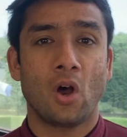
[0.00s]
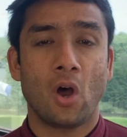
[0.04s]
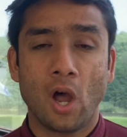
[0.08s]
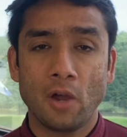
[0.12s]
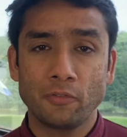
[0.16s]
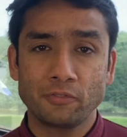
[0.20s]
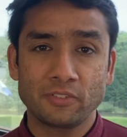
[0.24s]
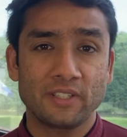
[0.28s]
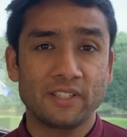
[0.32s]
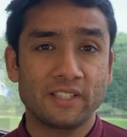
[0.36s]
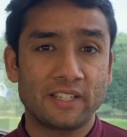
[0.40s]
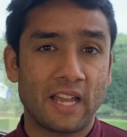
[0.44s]

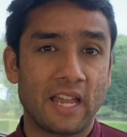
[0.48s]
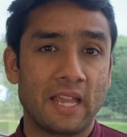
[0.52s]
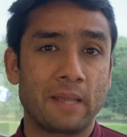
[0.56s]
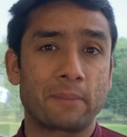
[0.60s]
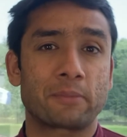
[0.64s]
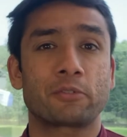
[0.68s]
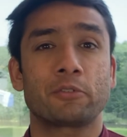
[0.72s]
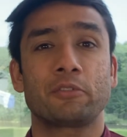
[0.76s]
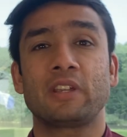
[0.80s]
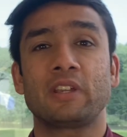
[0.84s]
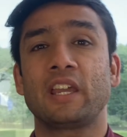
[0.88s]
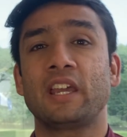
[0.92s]

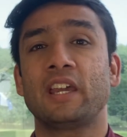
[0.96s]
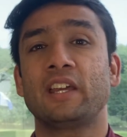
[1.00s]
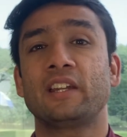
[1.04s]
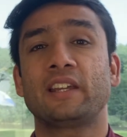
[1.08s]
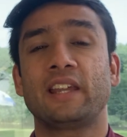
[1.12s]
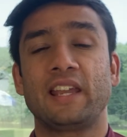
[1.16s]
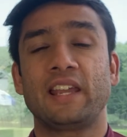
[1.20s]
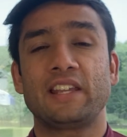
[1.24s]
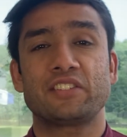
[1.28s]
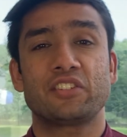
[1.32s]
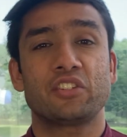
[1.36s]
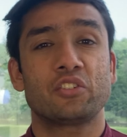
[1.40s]
Oftentimes we hear
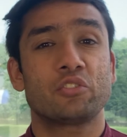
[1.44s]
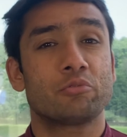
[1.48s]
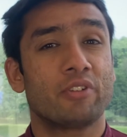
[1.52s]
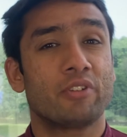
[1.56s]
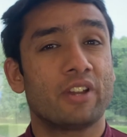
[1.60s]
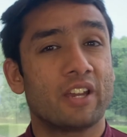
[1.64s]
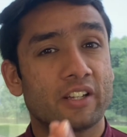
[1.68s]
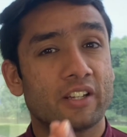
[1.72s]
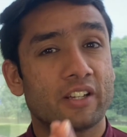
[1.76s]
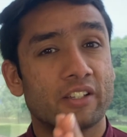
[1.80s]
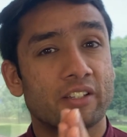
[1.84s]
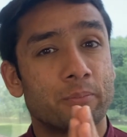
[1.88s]
cases
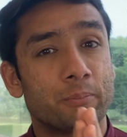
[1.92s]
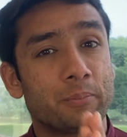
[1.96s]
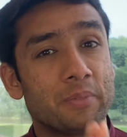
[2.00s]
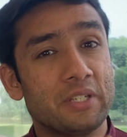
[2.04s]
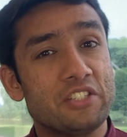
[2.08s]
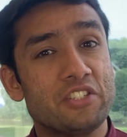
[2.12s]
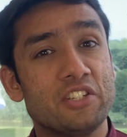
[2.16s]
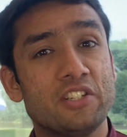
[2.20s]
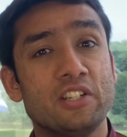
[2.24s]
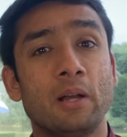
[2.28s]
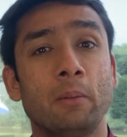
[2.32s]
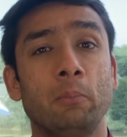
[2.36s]
where the
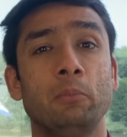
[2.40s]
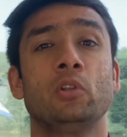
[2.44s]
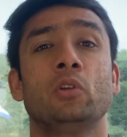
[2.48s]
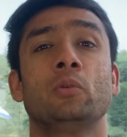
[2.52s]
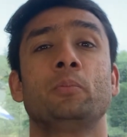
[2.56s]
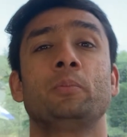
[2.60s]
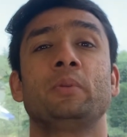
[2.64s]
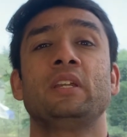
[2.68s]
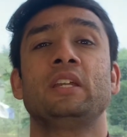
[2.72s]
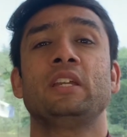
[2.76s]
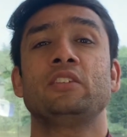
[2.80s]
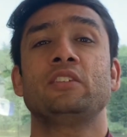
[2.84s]

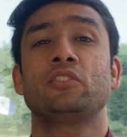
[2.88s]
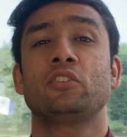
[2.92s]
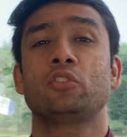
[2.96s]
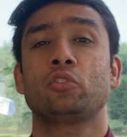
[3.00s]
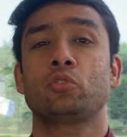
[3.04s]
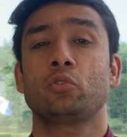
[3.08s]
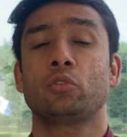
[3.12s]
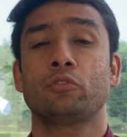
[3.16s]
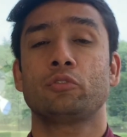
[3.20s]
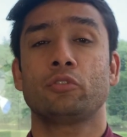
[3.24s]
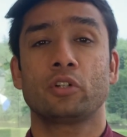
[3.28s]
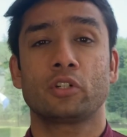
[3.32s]
PGWP is
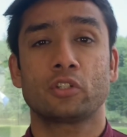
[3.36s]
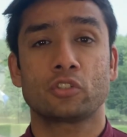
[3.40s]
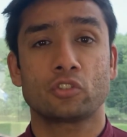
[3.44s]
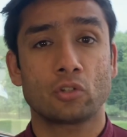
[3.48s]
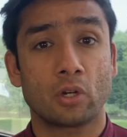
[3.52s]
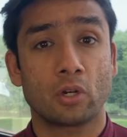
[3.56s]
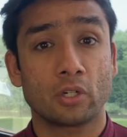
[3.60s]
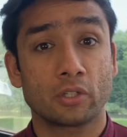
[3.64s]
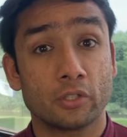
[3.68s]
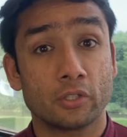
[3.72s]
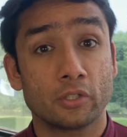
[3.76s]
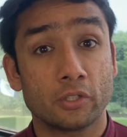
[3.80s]
issued for a
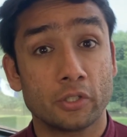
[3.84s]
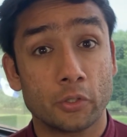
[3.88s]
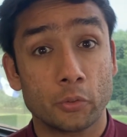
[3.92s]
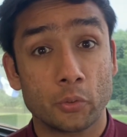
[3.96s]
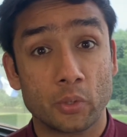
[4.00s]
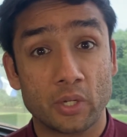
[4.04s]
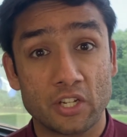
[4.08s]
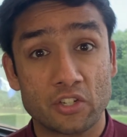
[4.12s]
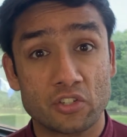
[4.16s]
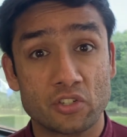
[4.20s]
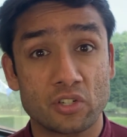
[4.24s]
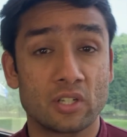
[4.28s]
shorter
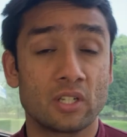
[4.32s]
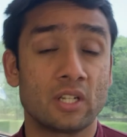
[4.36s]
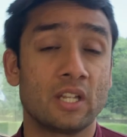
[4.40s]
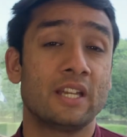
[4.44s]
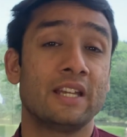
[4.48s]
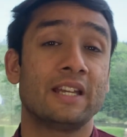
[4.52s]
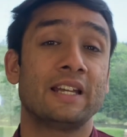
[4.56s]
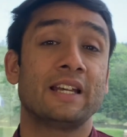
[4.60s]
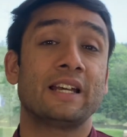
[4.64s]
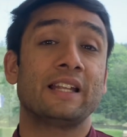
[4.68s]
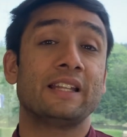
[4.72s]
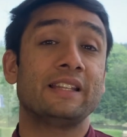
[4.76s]
duration
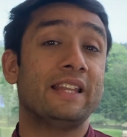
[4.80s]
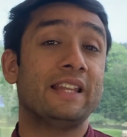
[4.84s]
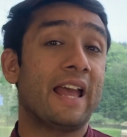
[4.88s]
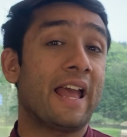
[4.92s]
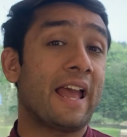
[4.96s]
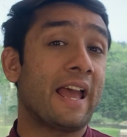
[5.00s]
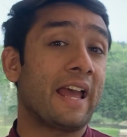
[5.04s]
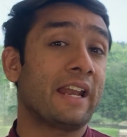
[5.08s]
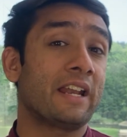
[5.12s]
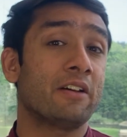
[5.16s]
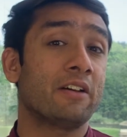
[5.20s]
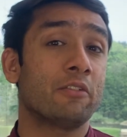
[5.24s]

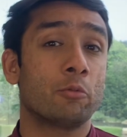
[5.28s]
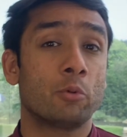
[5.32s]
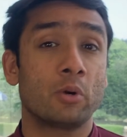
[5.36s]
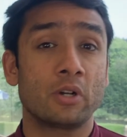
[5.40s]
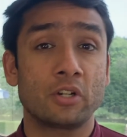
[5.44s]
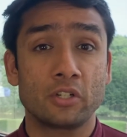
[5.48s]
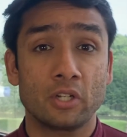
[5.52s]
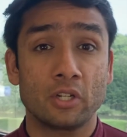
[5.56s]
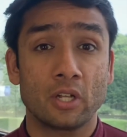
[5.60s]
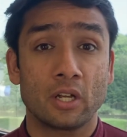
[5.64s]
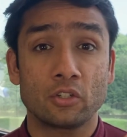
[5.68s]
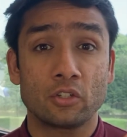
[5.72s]
than
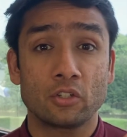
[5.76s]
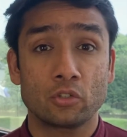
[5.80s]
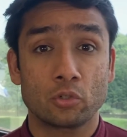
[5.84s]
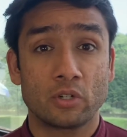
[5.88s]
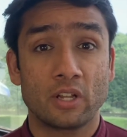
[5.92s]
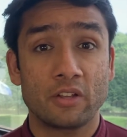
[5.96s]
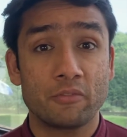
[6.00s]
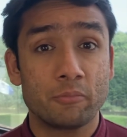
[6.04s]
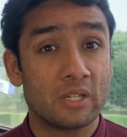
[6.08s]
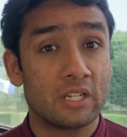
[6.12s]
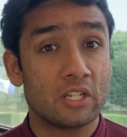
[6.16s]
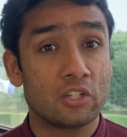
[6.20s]
what should
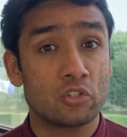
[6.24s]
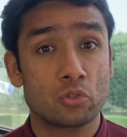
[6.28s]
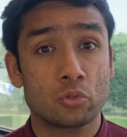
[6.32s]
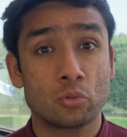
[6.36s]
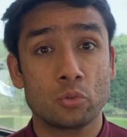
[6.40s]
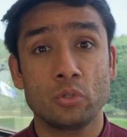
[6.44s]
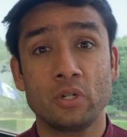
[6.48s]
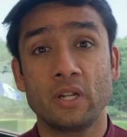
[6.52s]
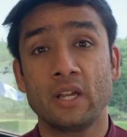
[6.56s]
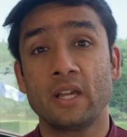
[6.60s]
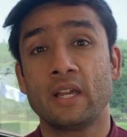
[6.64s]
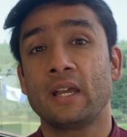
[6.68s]
have been
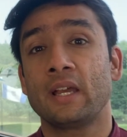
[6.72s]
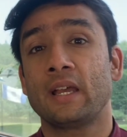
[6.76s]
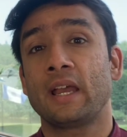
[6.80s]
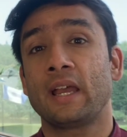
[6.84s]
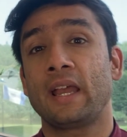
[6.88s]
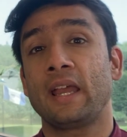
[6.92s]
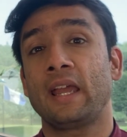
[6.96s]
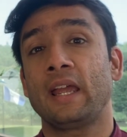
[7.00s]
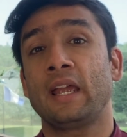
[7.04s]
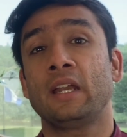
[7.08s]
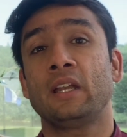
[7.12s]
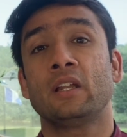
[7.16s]
issued,
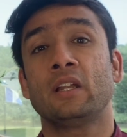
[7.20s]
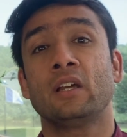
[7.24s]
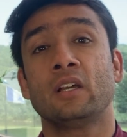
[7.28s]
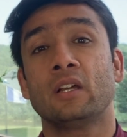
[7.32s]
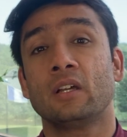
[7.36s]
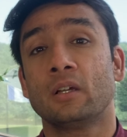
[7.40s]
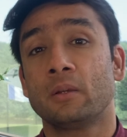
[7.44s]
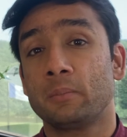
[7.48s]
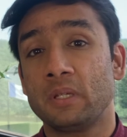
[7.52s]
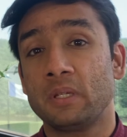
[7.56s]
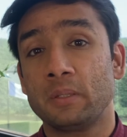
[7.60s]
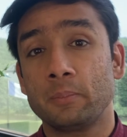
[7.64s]
and
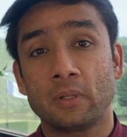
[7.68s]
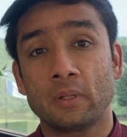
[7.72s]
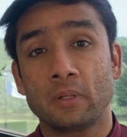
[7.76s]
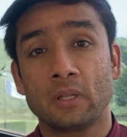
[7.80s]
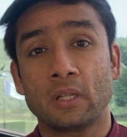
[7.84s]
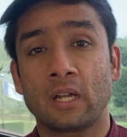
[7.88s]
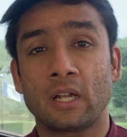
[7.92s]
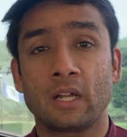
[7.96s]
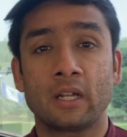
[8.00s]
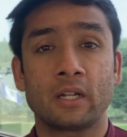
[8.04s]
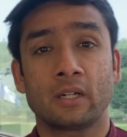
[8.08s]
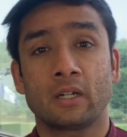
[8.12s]

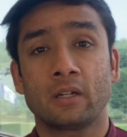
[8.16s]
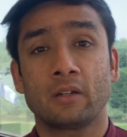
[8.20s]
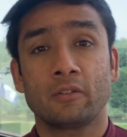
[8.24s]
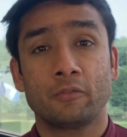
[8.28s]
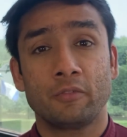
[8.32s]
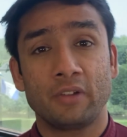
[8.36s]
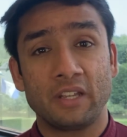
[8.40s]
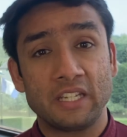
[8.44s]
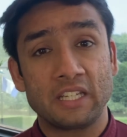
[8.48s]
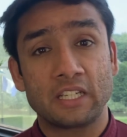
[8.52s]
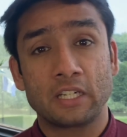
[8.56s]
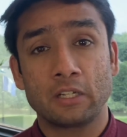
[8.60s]
people are
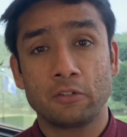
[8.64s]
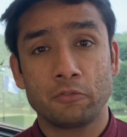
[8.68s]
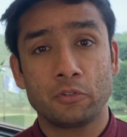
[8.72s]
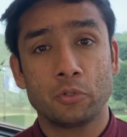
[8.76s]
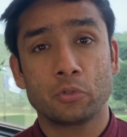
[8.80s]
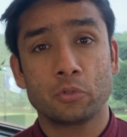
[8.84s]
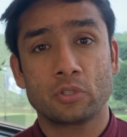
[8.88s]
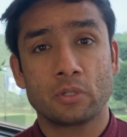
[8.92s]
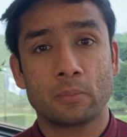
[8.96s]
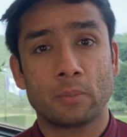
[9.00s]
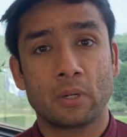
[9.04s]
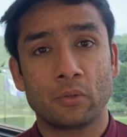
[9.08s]
very
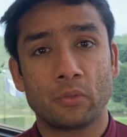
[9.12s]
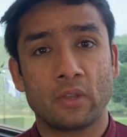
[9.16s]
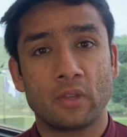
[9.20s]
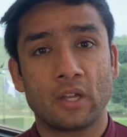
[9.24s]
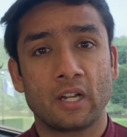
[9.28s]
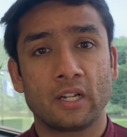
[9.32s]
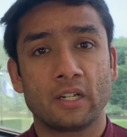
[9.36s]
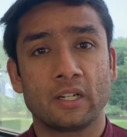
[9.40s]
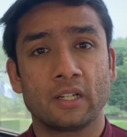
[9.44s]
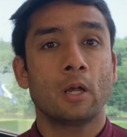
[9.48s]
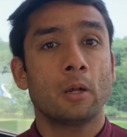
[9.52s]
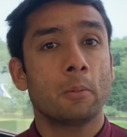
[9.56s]
confused about
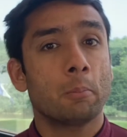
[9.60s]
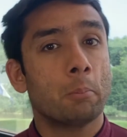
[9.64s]
that.